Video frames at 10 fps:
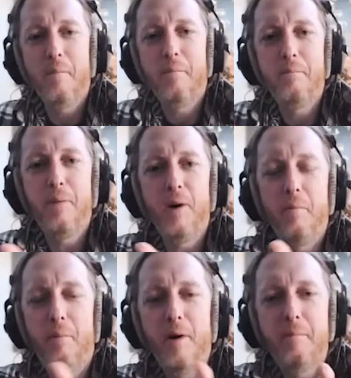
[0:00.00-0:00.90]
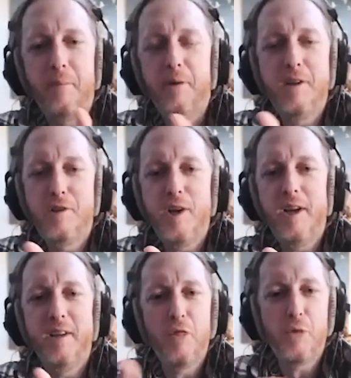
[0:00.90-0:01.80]
but I mean, Bill, but Billie
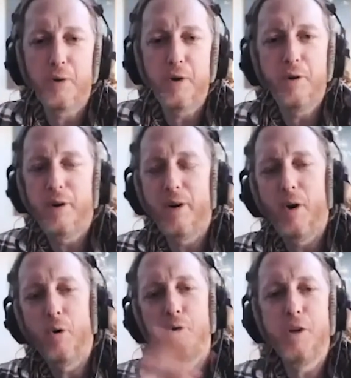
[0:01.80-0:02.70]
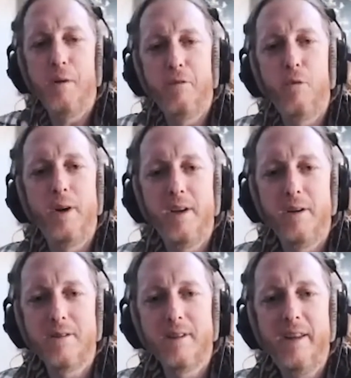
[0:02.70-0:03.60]
Jean and Thriller holds up 40
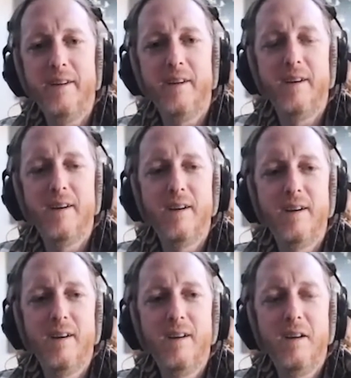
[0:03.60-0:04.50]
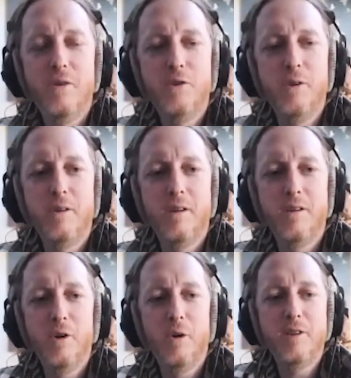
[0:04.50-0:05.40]
years later. It's crazy. So it's,
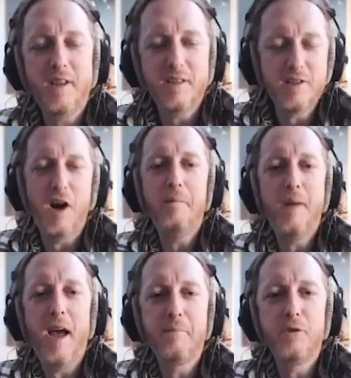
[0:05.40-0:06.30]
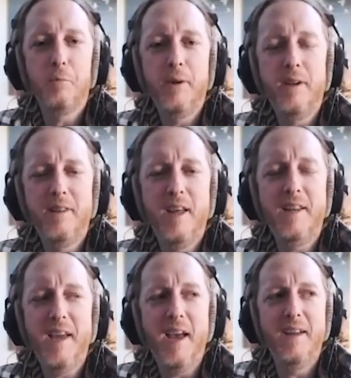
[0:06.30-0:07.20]
so it's like a time capsule, but
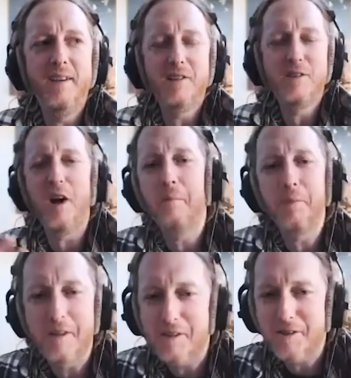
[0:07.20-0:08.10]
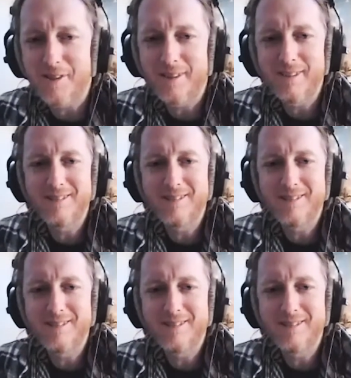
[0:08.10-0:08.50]
then again, it's timeless.